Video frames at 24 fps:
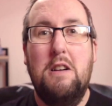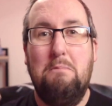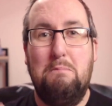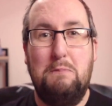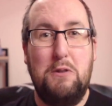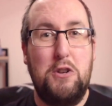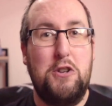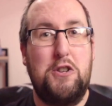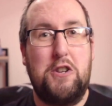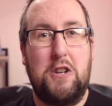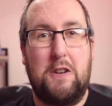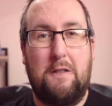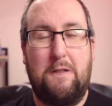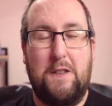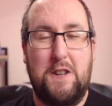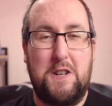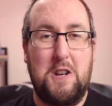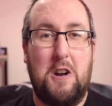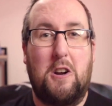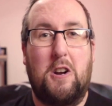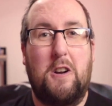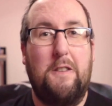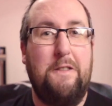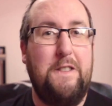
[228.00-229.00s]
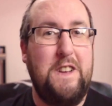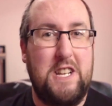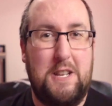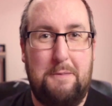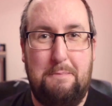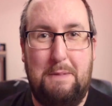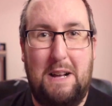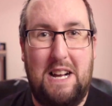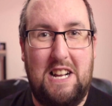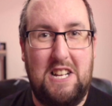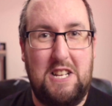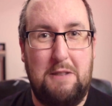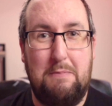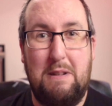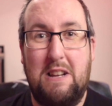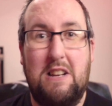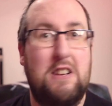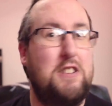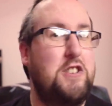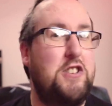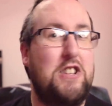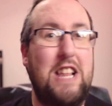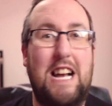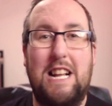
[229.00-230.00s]
music photography especially,
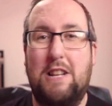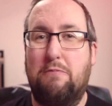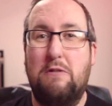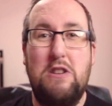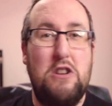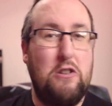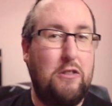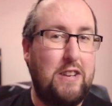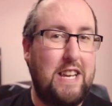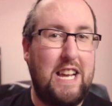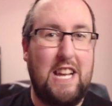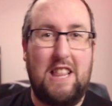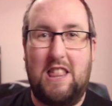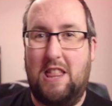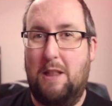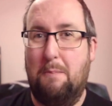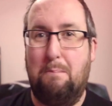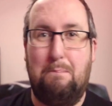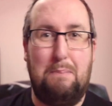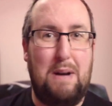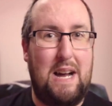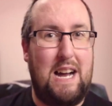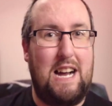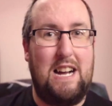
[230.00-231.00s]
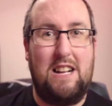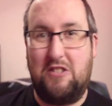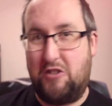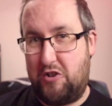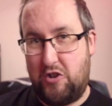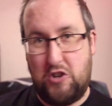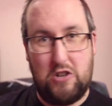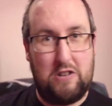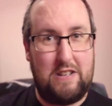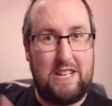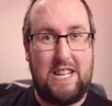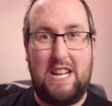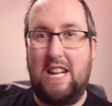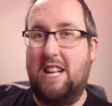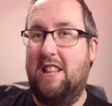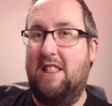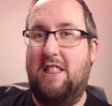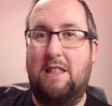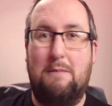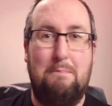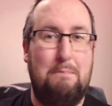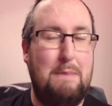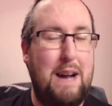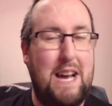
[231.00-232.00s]
because that's where you'll get the bands, you'll get
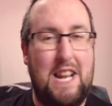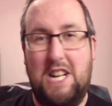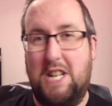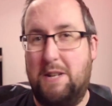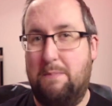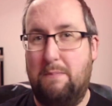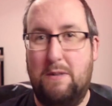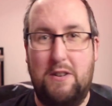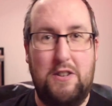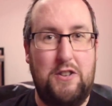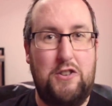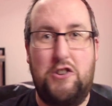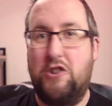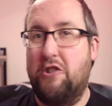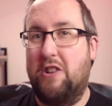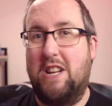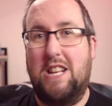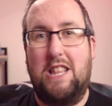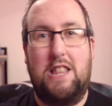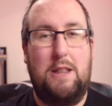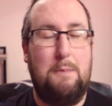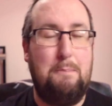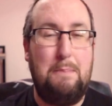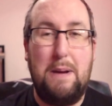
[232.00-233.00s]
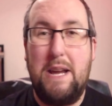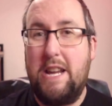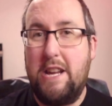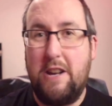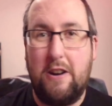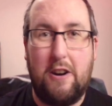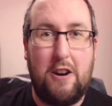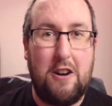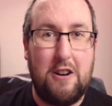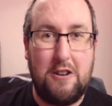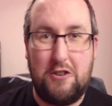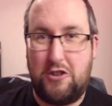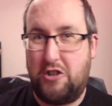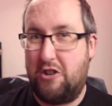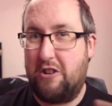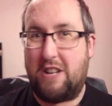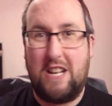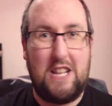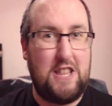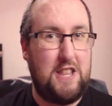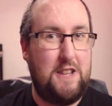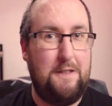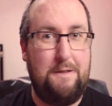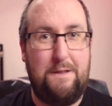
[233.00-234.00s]
the managements, you'll get the PRs, you'll
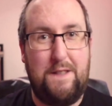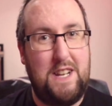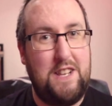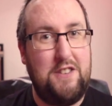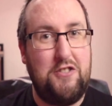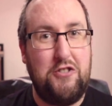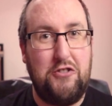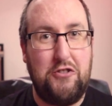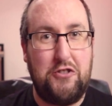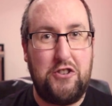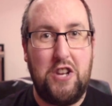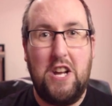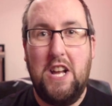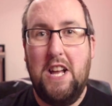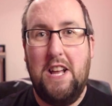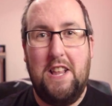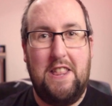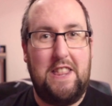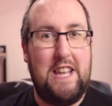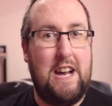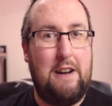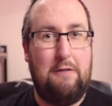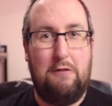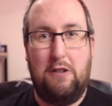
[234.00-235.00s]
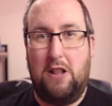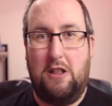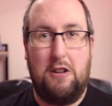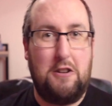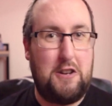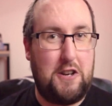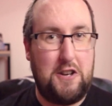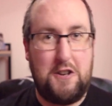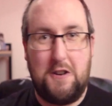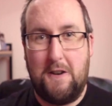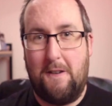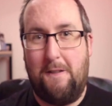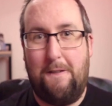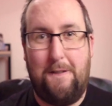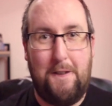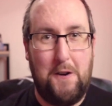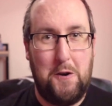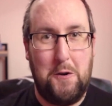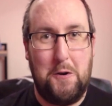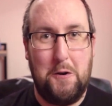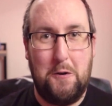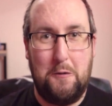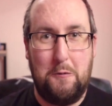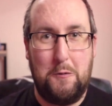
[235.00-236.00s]
get the venues that will look at your
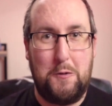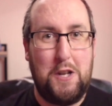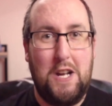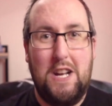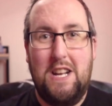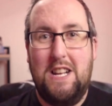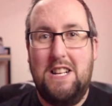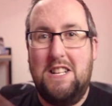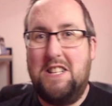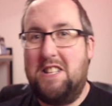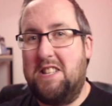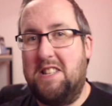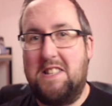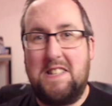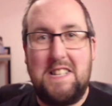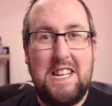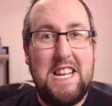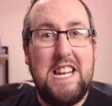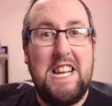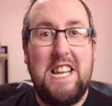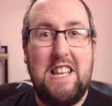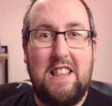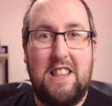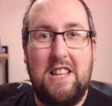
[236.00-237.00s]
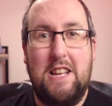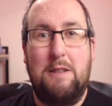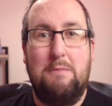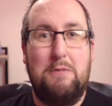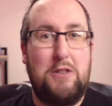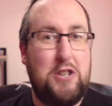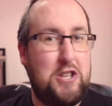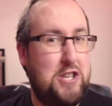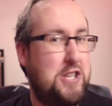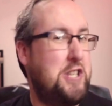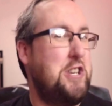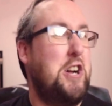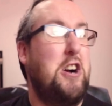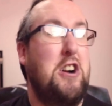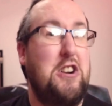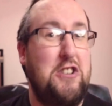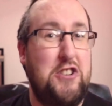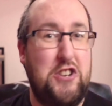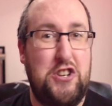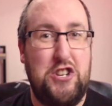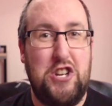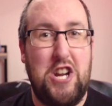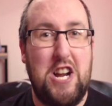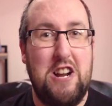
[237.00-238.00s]
photos, see them, start
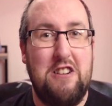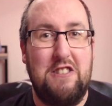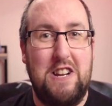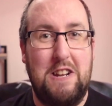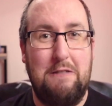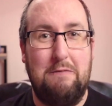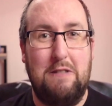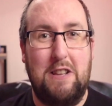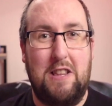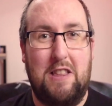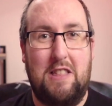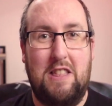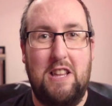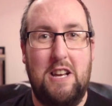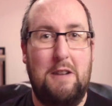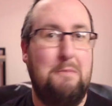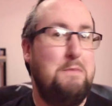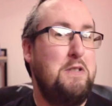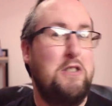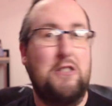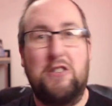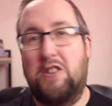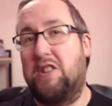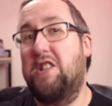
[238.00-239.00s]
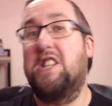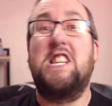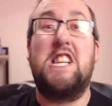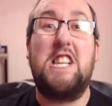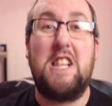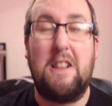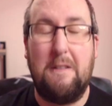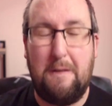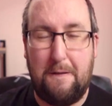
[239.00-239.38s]
sharing with them. You'll see the